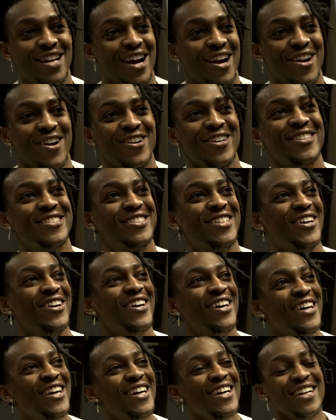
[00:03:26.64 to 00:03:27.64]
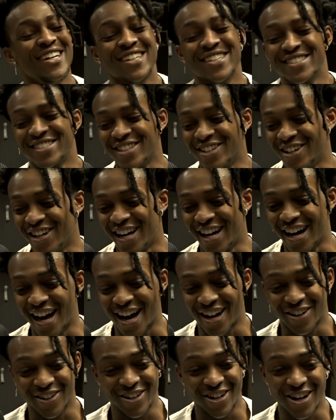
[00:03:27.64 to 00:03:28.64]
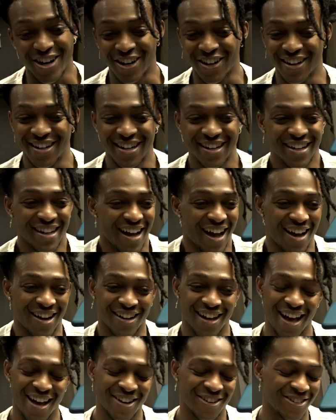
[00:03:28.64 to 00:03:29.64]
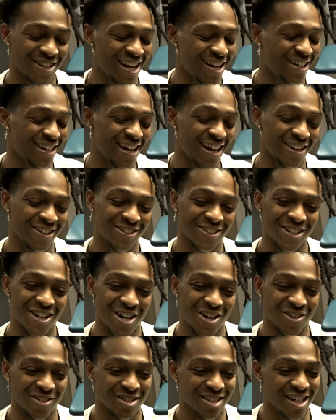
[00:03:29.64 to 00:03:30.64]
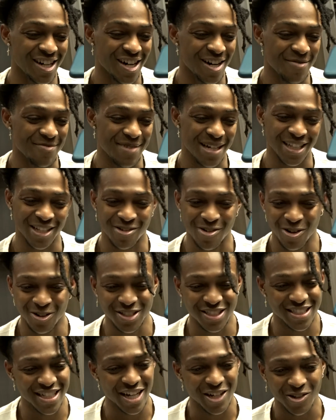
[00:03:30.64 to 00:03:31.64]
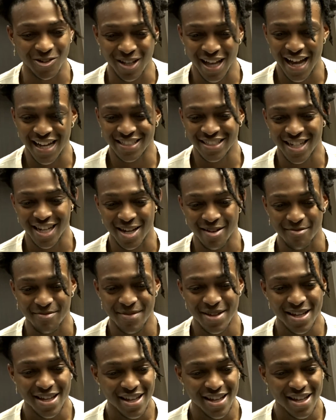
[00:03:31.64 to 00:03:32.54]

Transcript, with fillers: got hurt, so I don't know. I don't know. Belly rolled his ankle last game.